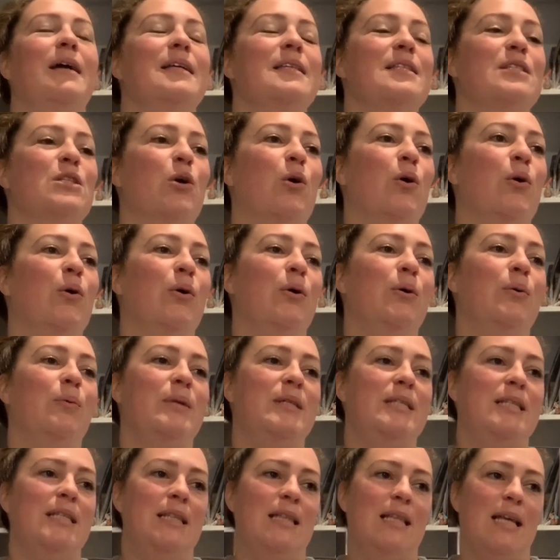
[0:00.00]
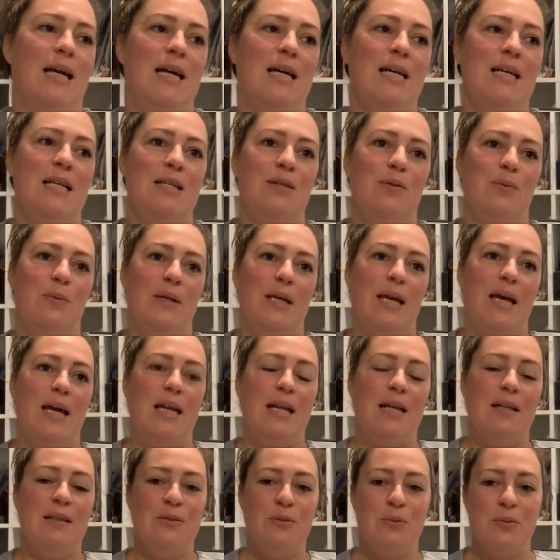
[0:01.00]
So we did that. We
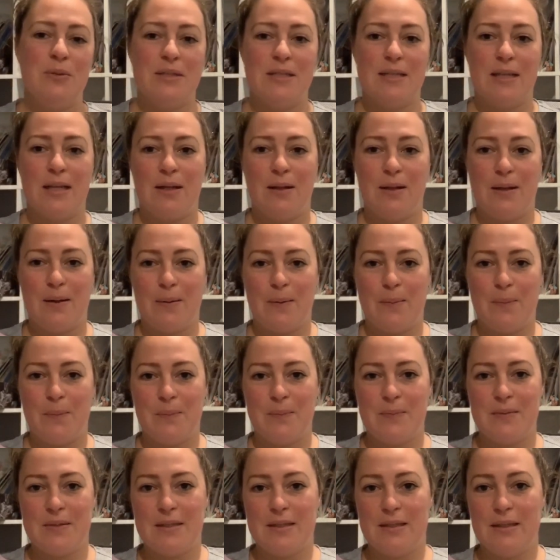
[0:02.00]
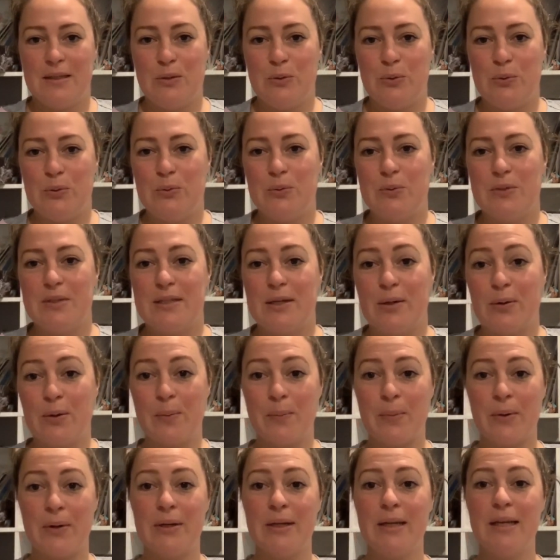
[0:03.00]
had our little
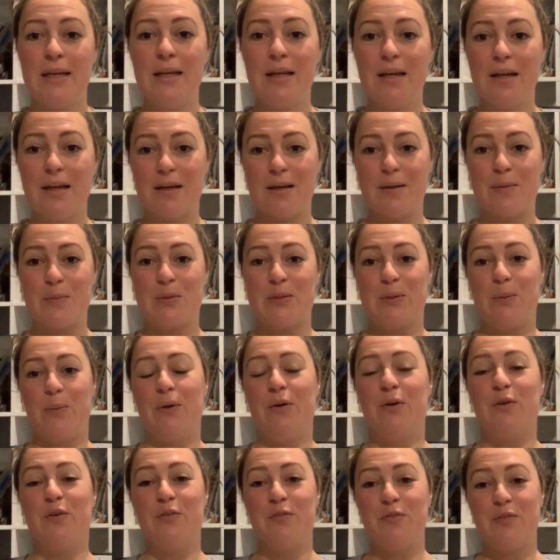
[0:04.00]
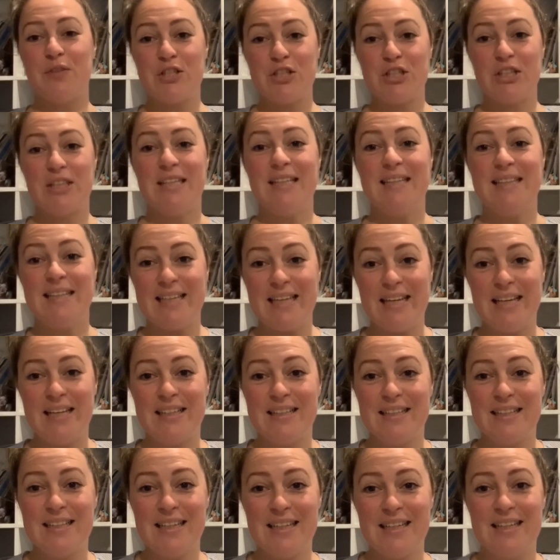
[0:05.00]
ceremony. So we're officially
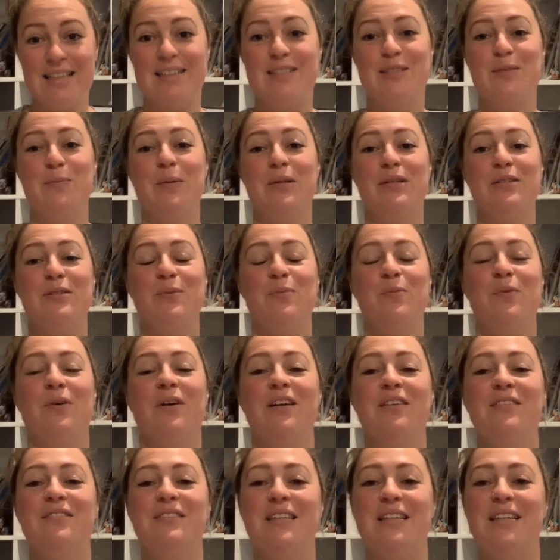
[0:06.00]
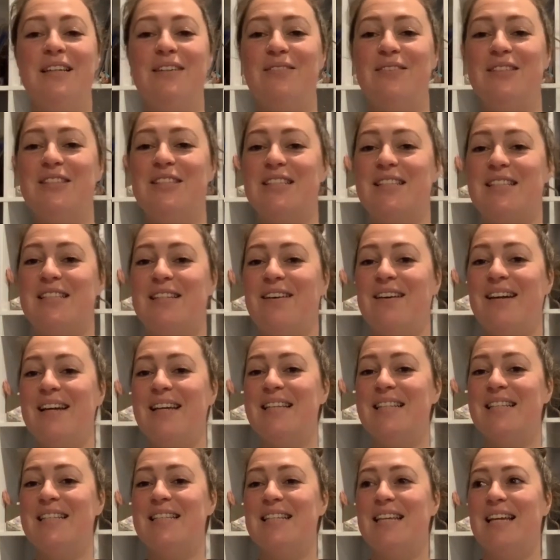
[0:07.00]
legally husband and wife now, which is
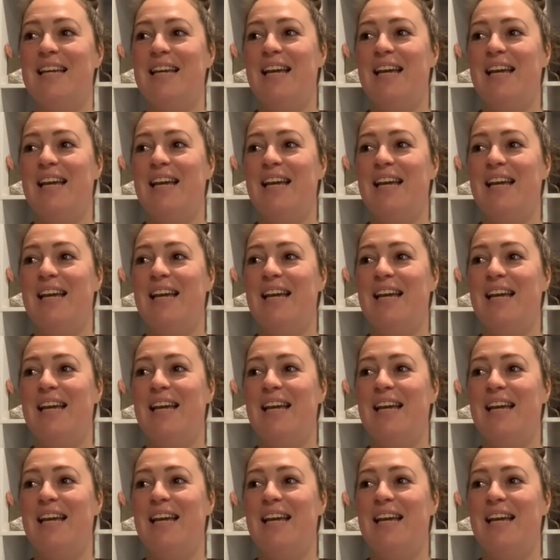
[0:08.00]
nice.